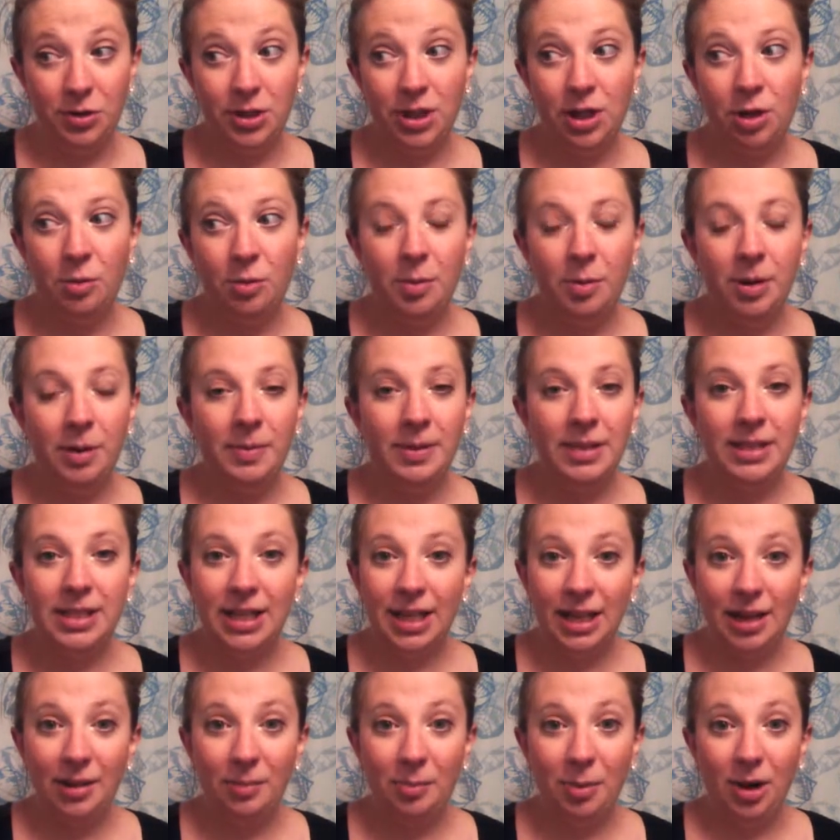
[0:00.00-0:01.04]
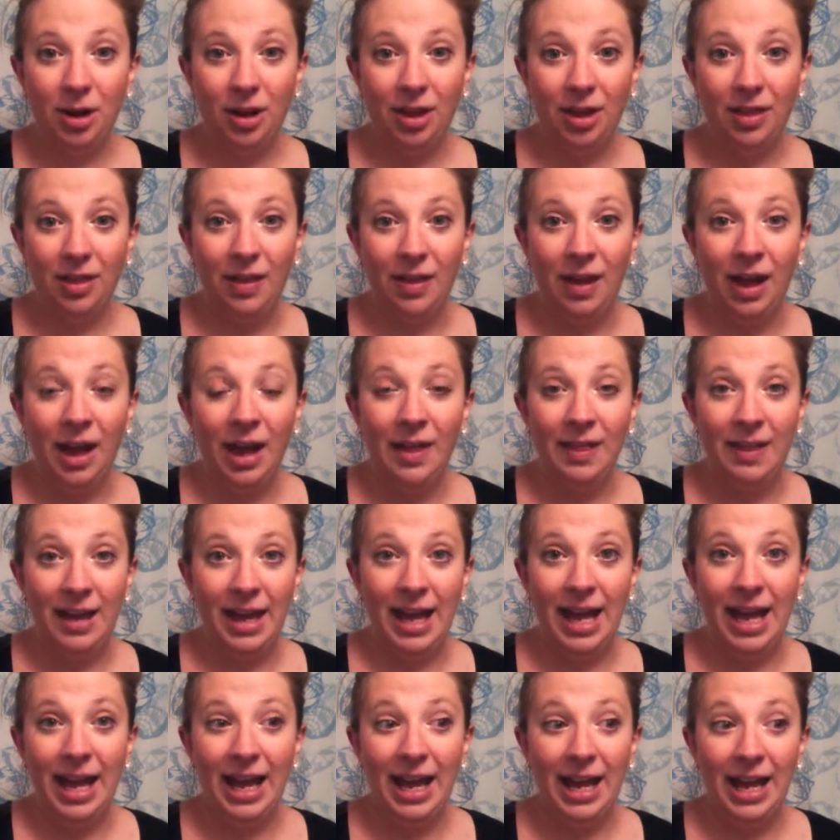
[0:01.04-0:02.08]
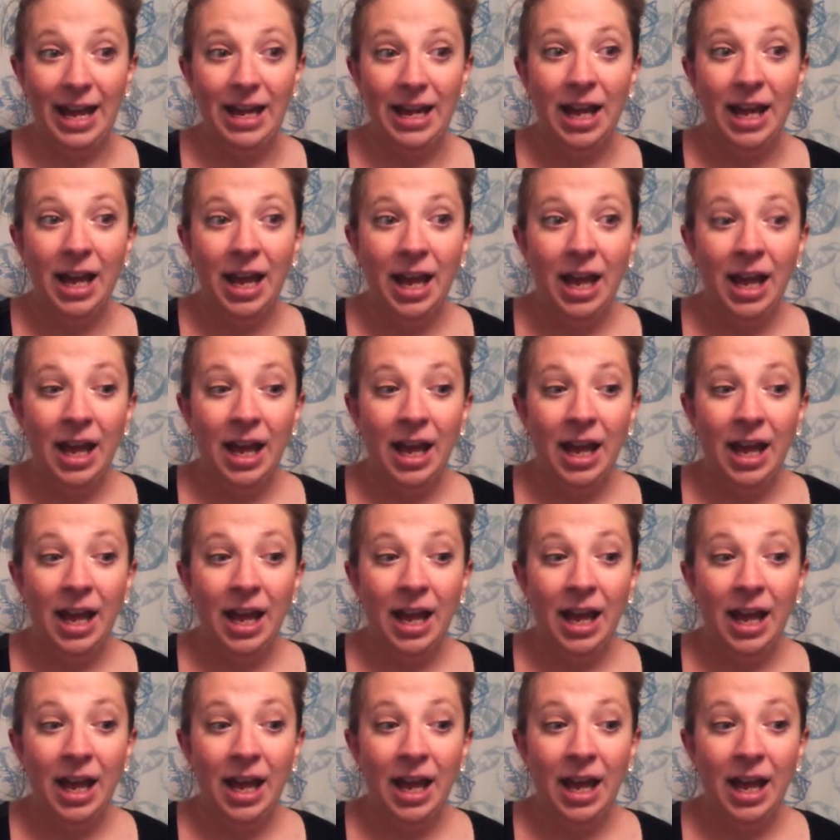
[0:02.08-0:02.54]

So they opened up a second parking lot, and they had